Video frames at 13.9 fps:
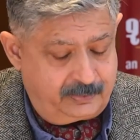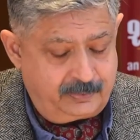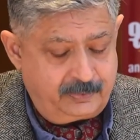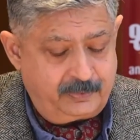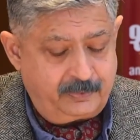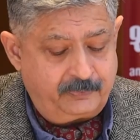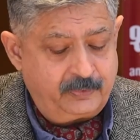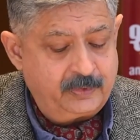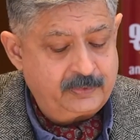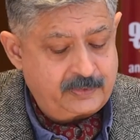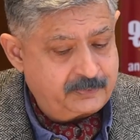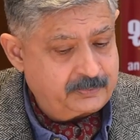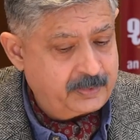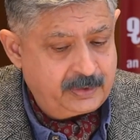For your
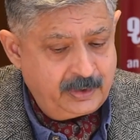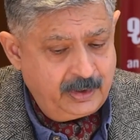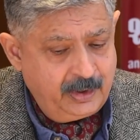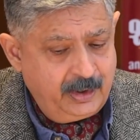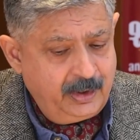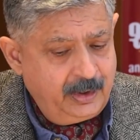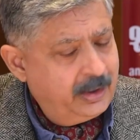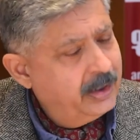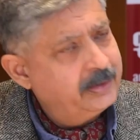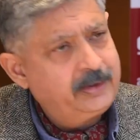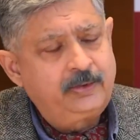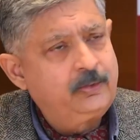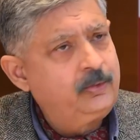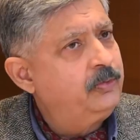assessment, I
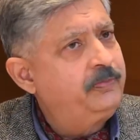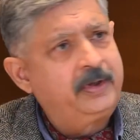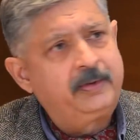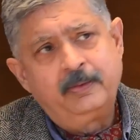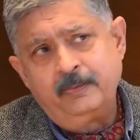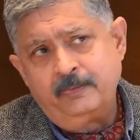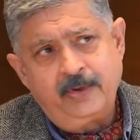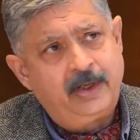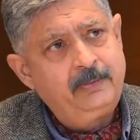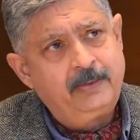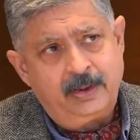think you'll do fairly